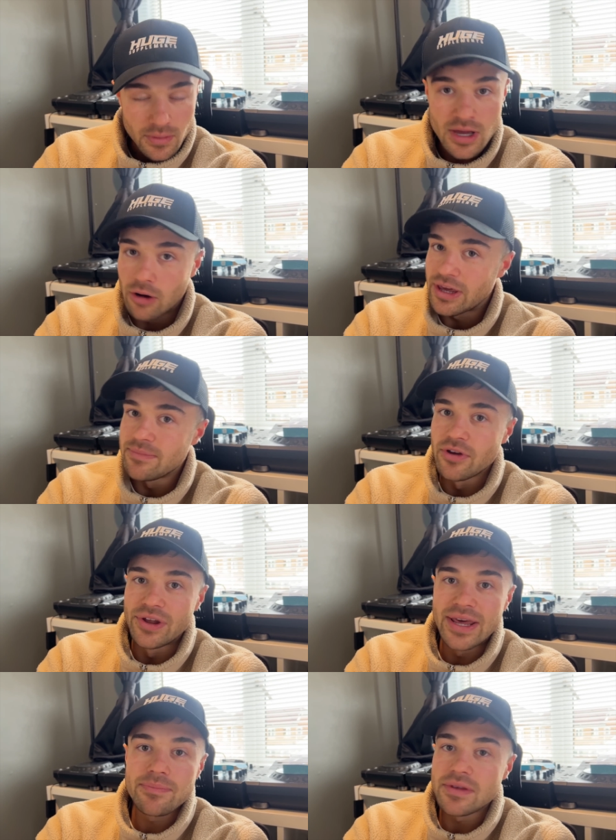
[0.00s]
I'll keep doing
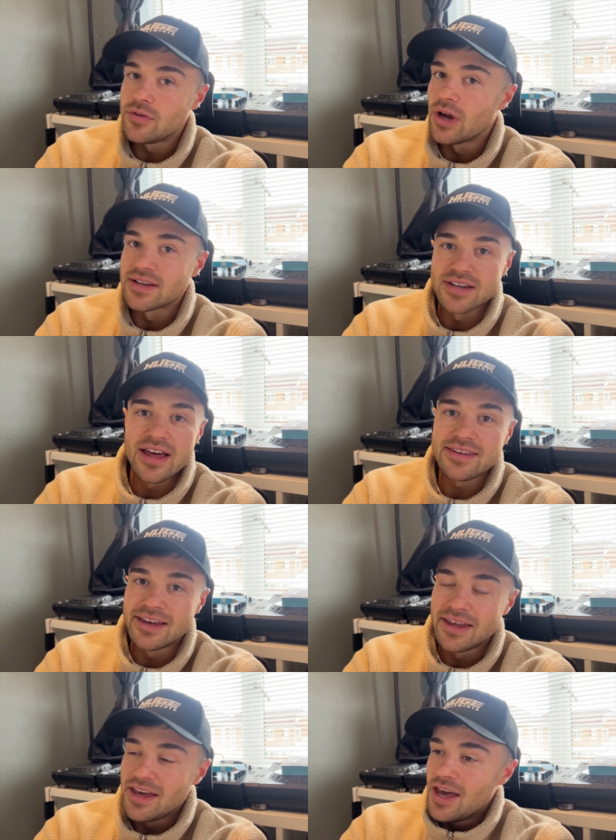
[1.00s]
it if you guys like
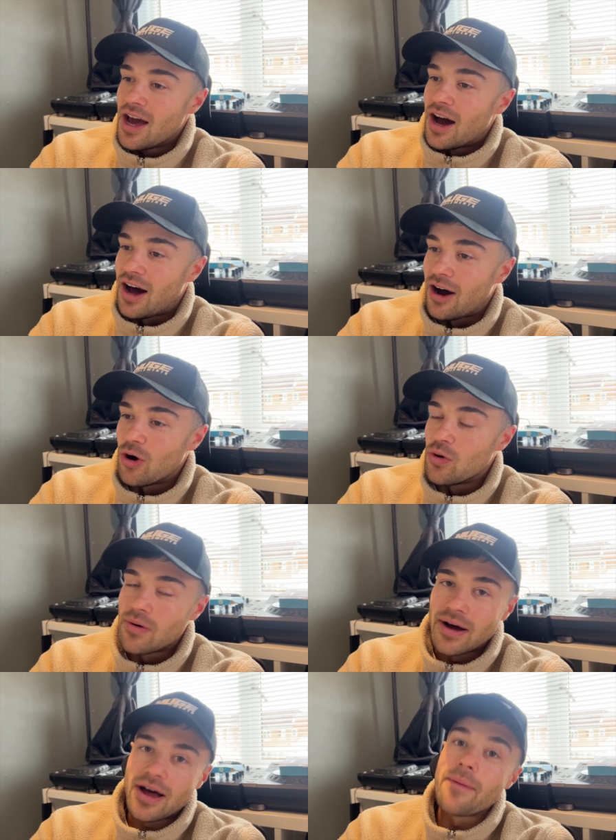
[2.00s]
it. I'll,
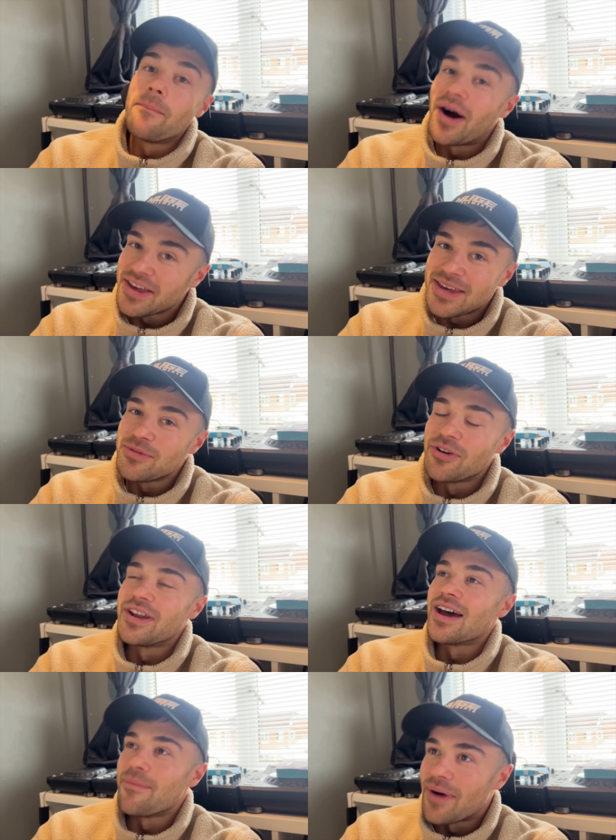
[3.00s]
I might keep doing
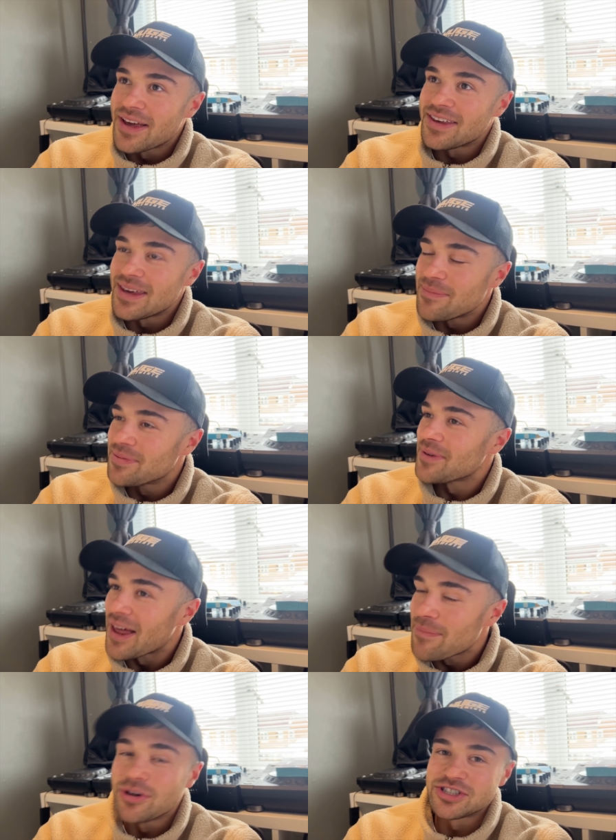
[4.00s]
it. I might keep
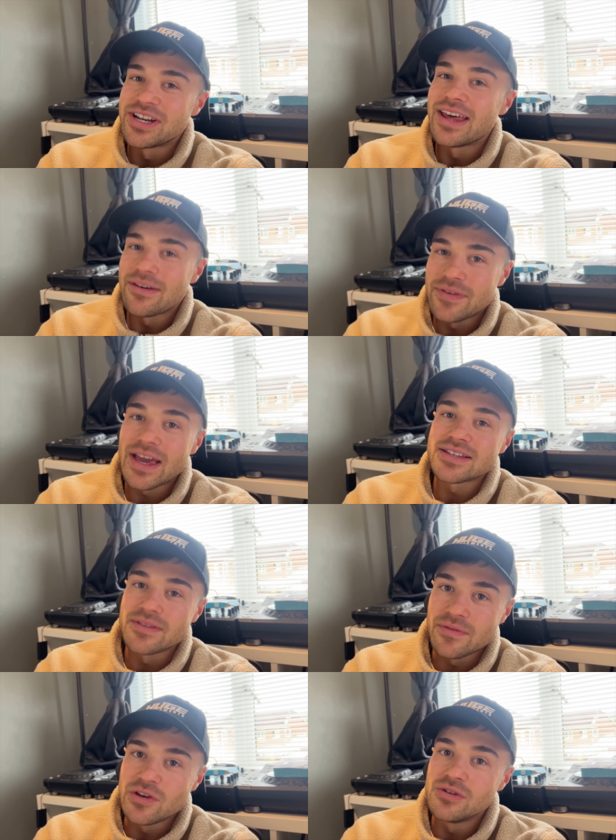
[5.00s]
like pushing it if it gets the
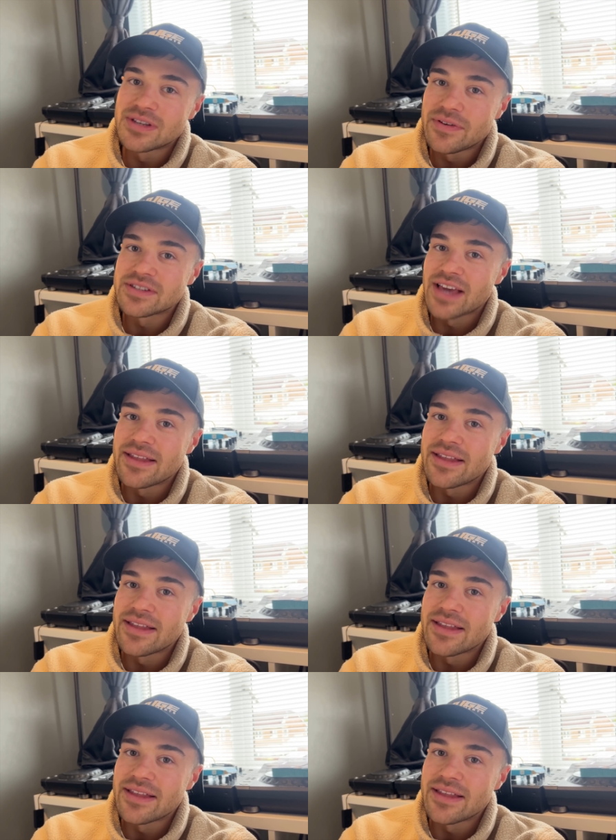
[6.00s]
views, if it's getting